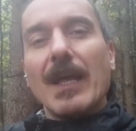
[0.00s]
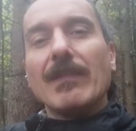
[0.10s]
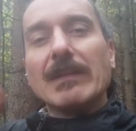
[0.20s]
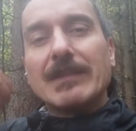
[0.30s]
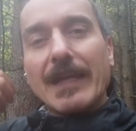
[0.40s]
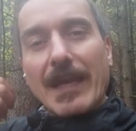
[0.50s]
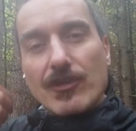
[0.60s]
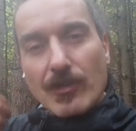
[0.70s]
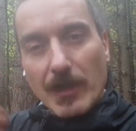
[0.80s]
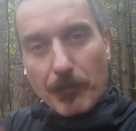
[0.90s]
that they
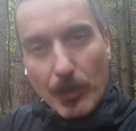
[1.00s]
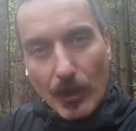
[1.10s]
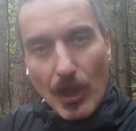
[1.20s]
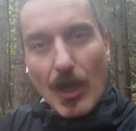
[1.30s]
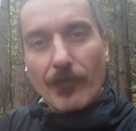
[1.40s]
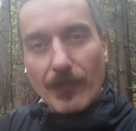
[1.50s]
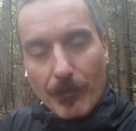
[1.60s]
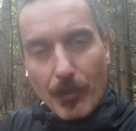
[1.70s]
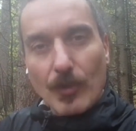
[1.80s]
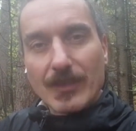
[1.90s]
actually put off
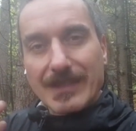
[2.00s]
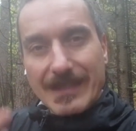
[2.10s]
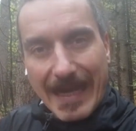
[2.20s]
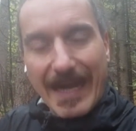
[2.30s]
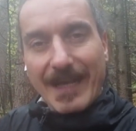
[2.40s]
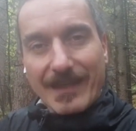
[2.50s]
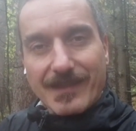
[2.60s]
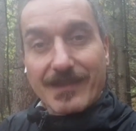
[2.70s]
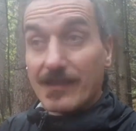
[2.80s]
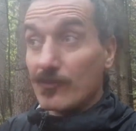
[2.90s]
important
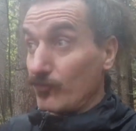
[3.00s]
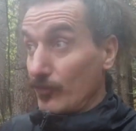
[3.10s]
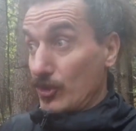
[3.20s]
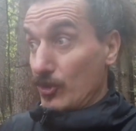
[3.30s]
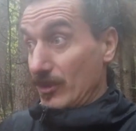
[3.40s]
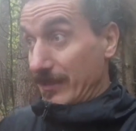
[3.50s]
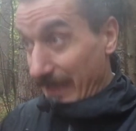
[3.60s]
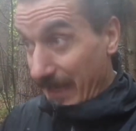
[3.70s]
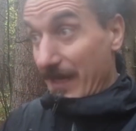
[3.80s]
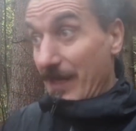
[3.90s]
tasks, which
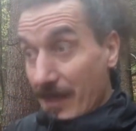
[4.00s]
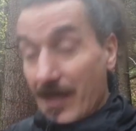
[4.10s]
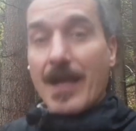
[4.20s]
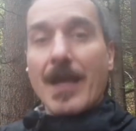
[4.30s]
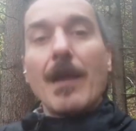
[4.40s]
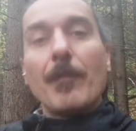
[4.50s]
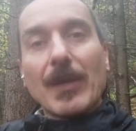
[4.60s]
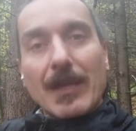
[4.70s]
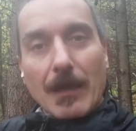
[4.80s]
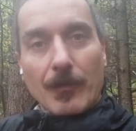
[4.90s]
then
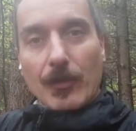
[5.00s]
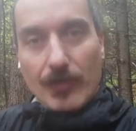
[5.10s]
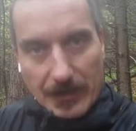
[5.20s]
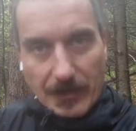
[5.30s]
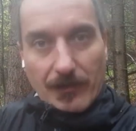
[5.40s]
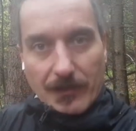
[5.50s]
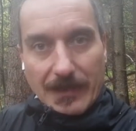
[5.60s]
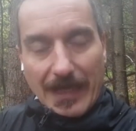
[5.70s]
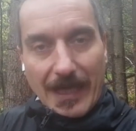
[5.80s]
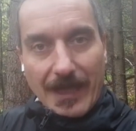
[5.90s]
become critical
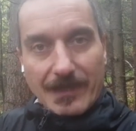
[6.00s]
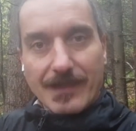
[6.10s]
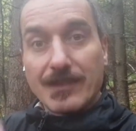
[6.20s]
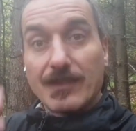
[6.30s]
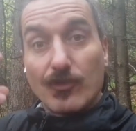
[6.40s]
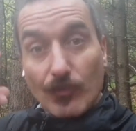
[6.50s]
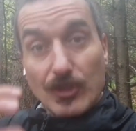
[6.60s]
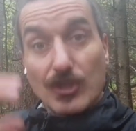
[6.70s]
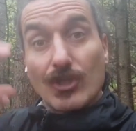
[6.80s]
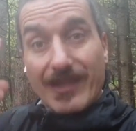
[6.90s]
tasks,
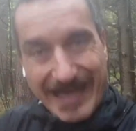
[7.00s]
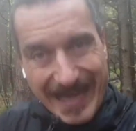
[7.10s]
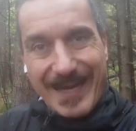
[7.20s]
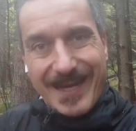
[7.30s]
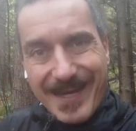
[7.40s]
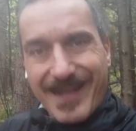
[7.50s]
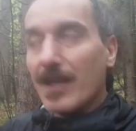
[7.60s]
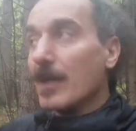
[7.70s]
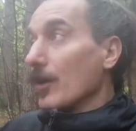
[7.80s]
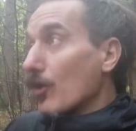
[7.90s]
which then
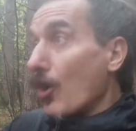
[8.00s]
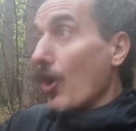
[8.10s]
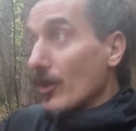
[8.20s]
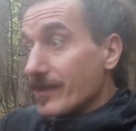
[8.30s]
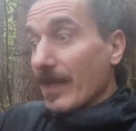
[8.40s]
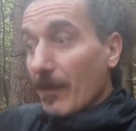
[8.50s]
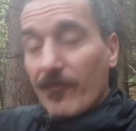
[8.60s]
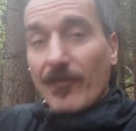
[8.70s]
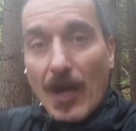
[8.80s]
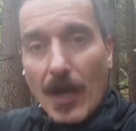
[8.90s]
cause them
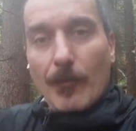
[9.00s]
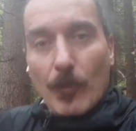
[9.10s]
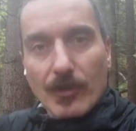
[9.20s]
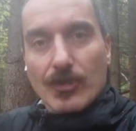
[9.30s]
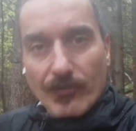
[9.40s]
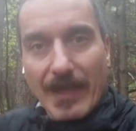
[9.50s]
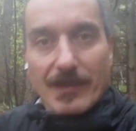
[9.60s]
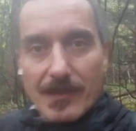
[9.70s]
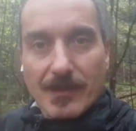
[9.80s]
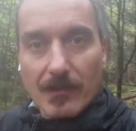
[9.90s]
far more
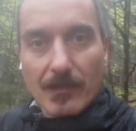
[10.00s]
stress